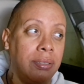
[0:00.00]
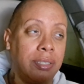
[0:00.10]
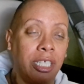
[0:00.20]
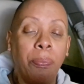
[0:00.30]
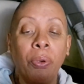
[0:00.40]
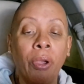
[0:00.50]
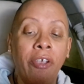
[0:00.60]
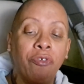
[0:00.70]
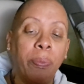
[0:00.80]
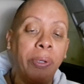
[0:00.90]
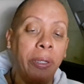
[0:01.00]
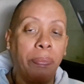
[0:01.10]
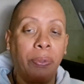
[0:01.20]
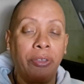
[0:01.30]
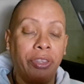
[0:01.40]
separate from
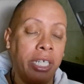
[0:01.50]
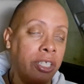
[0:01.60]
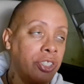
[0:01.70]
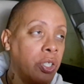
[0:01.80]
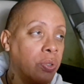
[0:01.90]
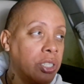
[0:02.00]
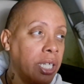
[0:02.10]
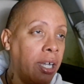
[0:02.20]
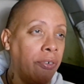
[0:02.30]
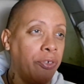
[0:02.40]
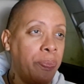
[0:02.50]
people and things go south,